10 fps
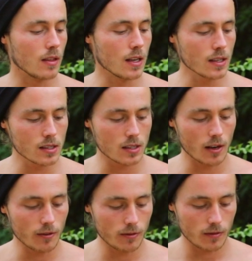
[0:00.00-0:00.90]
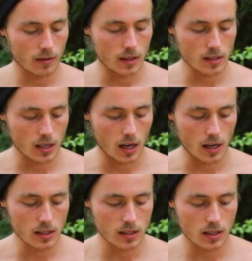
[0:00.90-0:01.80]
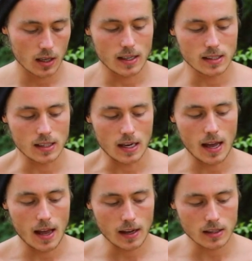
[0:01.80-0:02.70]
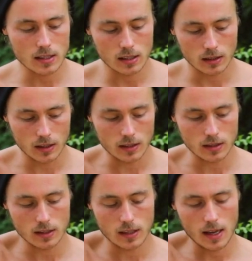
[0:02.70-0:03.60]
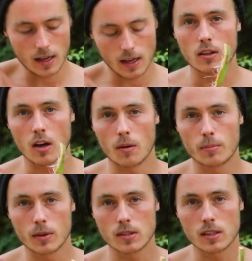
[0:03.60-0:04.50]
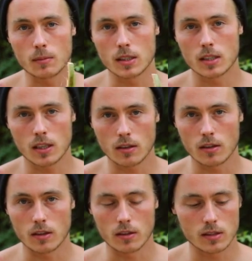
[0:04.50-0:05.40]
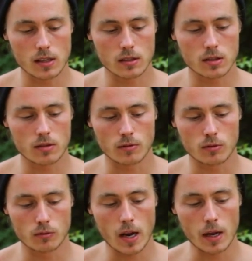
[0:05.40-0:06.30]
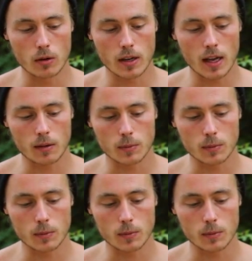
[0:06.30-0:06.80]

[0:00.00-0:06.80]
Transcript: This stuff, this husk, is an excellent composting material. It's a great organic